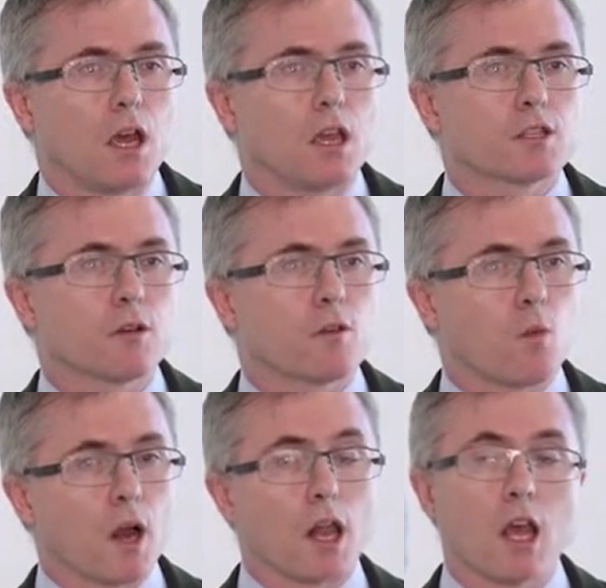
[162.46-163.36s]
And so on the
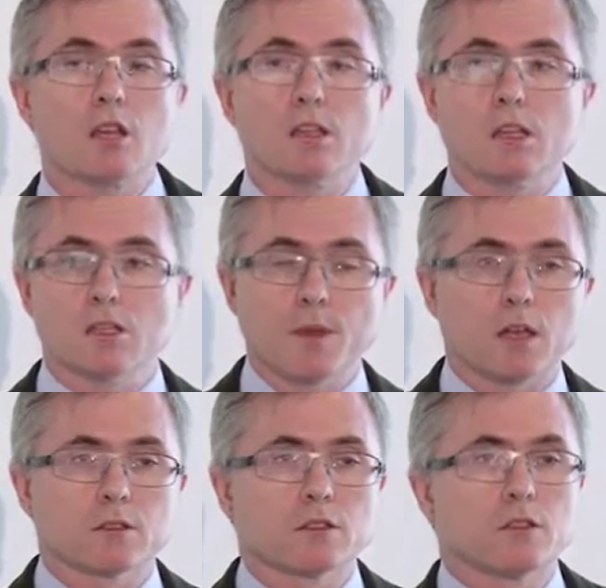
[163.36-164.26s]
one hand, you need to be
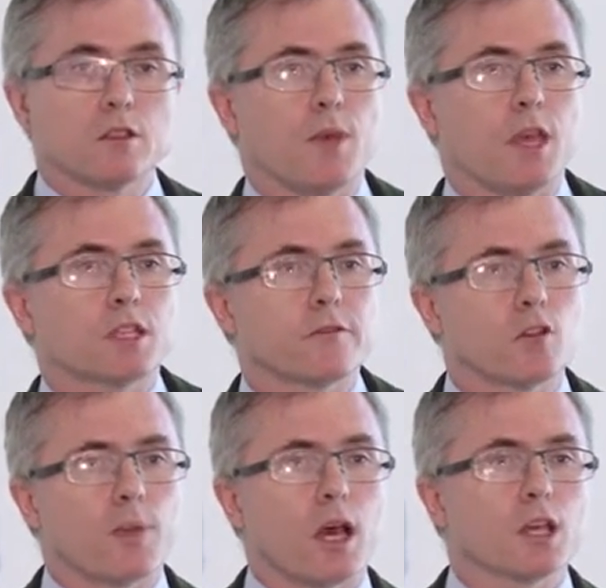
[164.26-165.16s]
able to do the best for
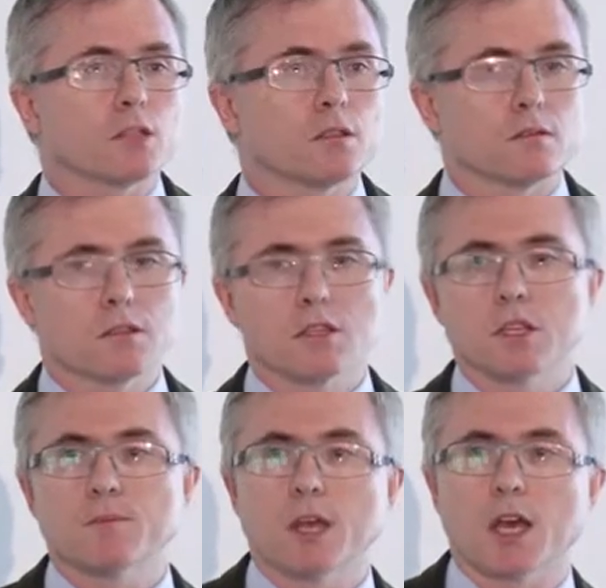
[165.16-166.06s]
your patient. You need
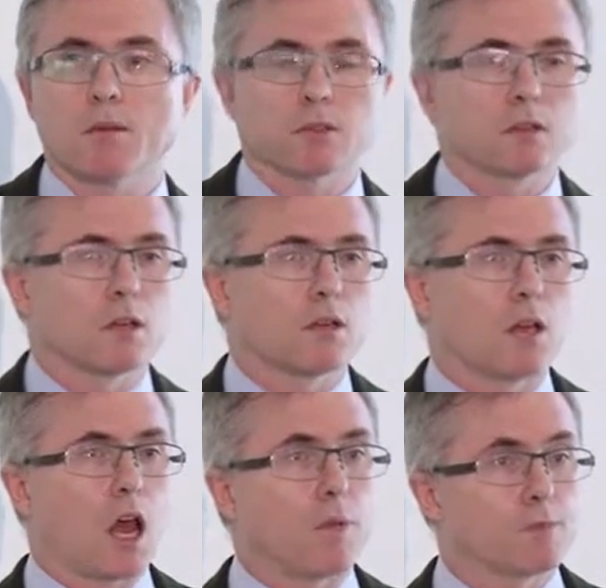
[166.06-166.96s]
to be able
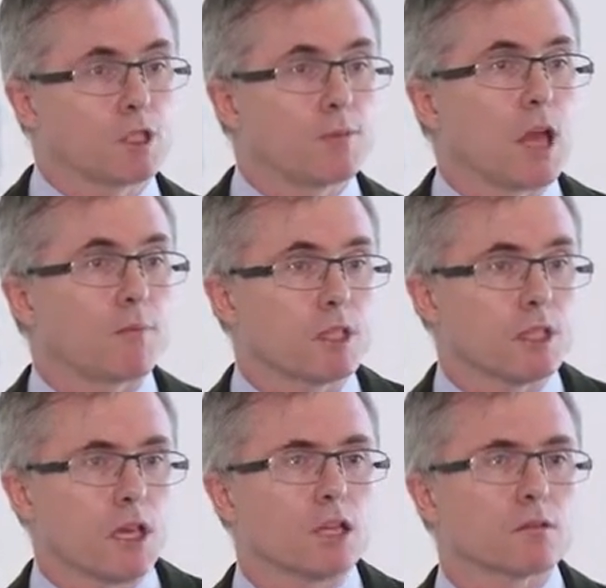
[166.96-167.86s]
to be up to
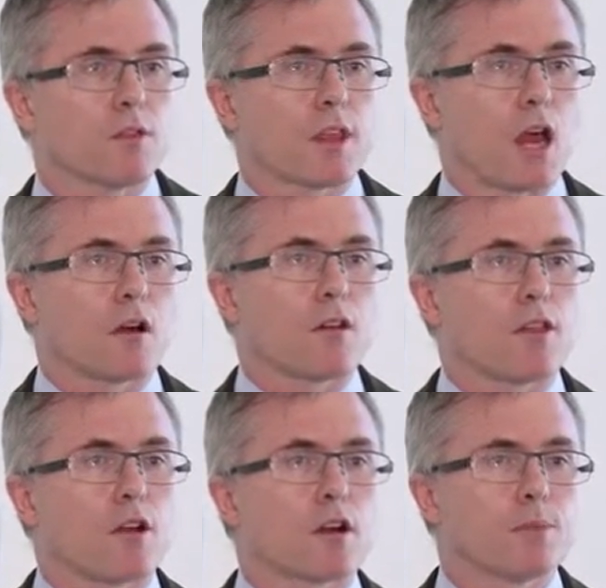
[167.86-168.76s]
date with current
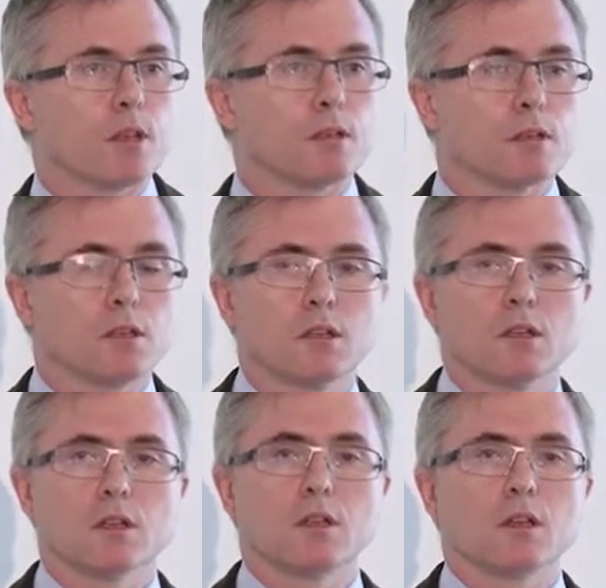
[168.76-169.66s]
therapy.
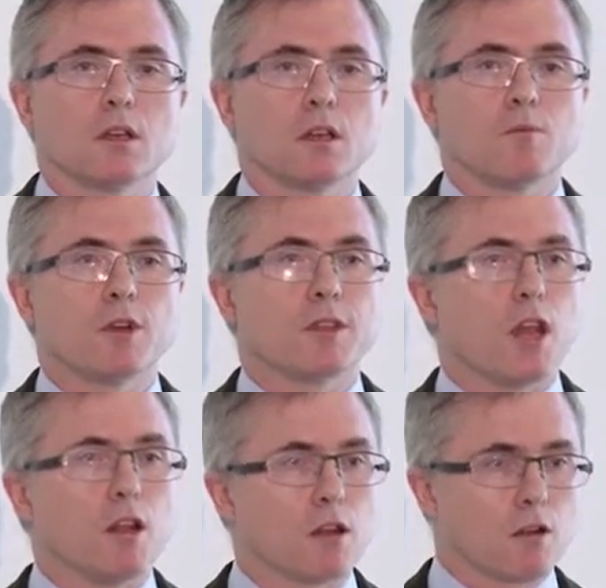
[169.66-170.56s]
But
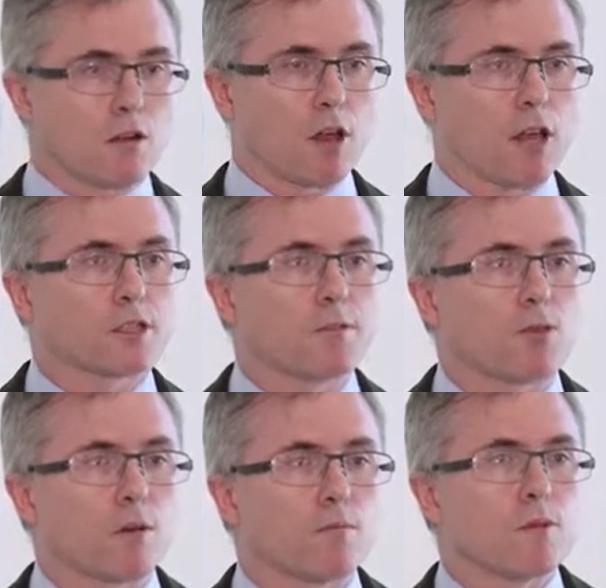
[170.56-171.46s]
then it creates the
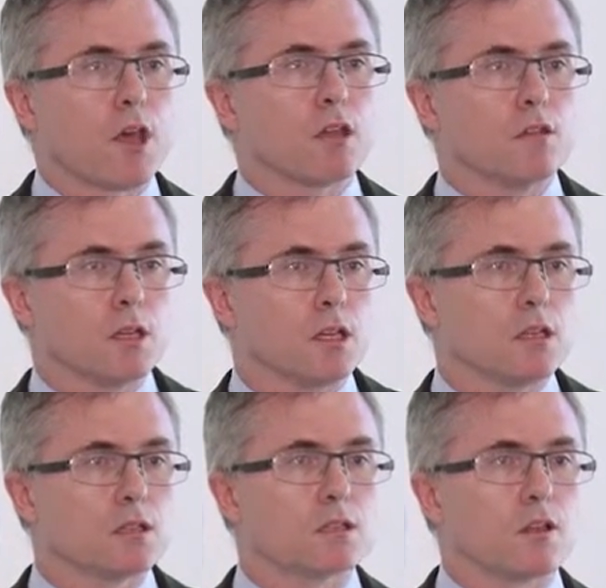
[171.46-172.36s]
problem that you
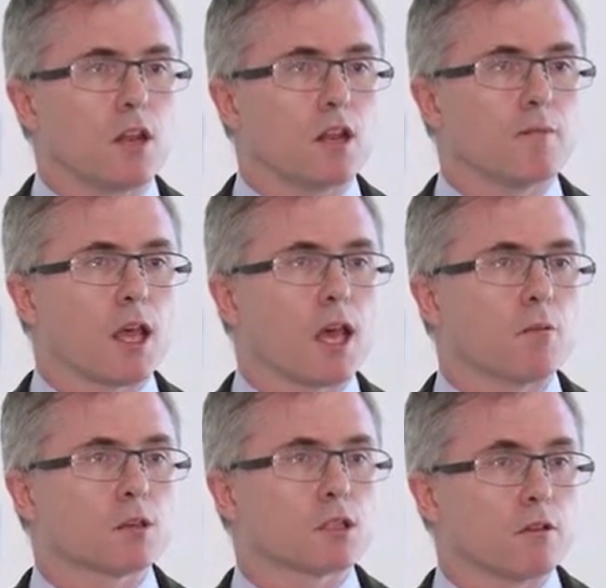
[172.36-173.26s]
need to then be
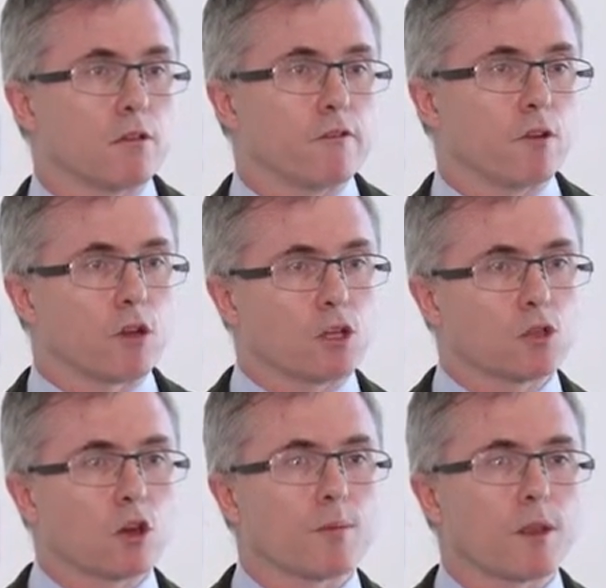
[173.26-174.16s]
able to, if you're going to
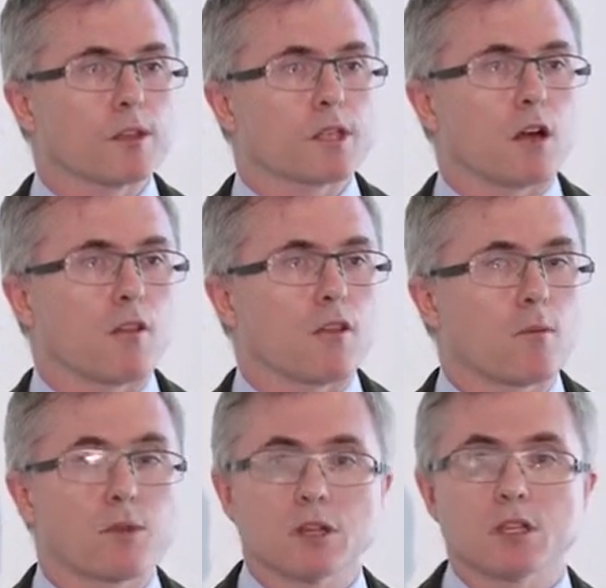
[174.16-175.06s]
talk about this current
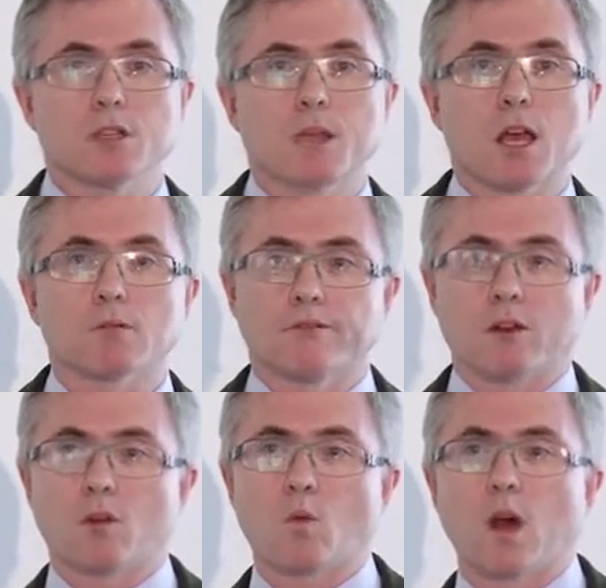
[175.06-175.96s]
therapy, you need to be able to
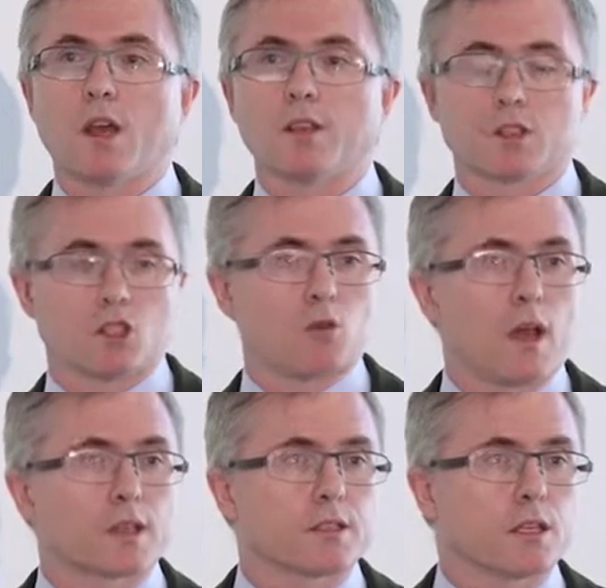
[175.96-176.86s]
find ways to
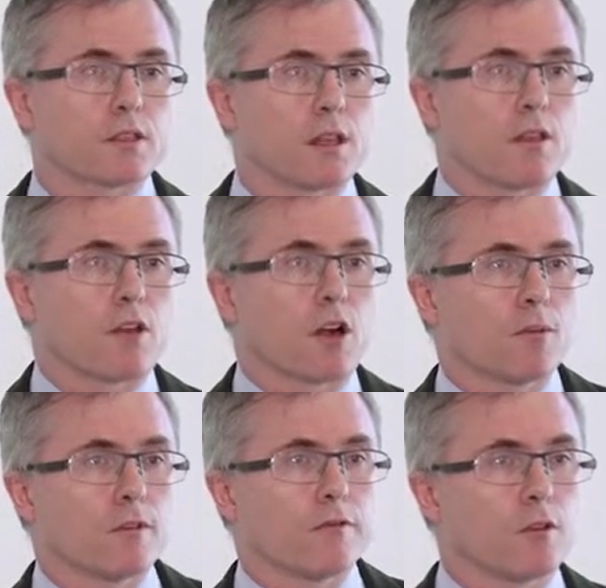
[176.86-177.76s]
access that
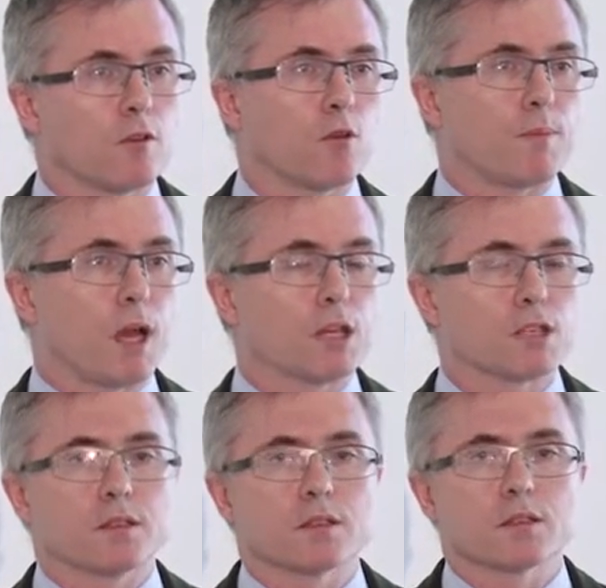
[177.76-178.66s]
therapy for your
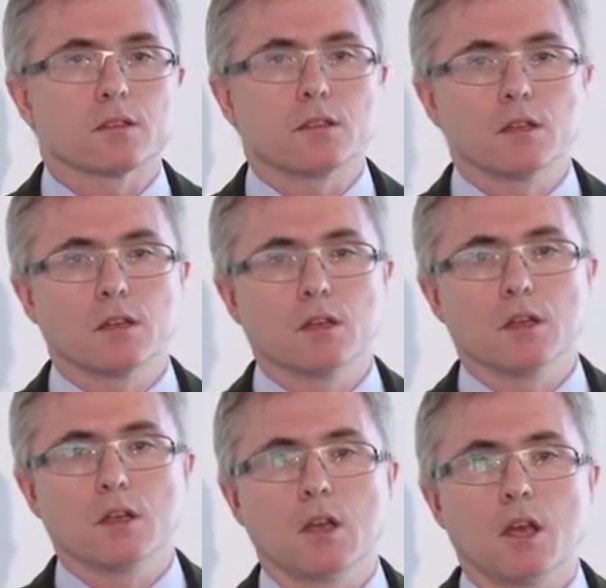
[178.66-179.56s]
patients.
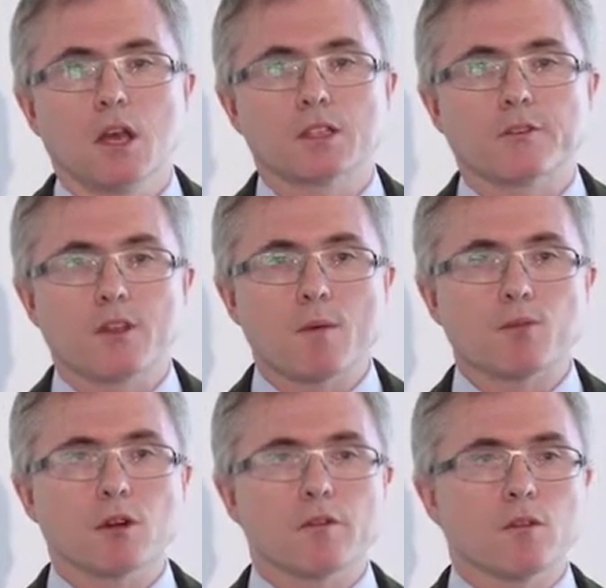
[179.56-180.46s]
And so from that
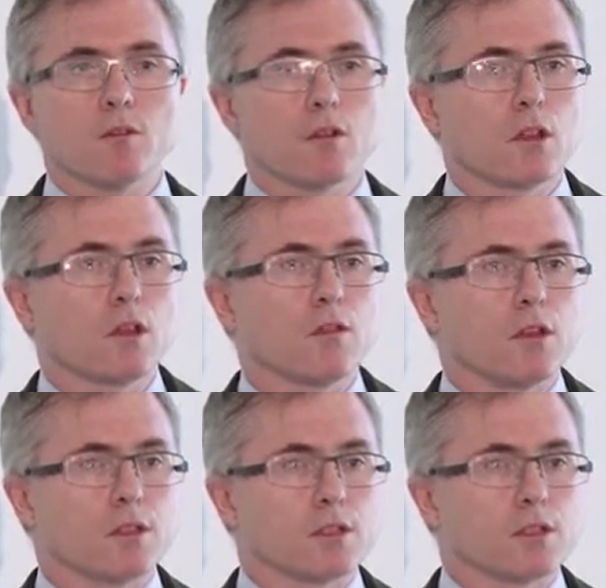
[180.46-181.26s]
point of view, this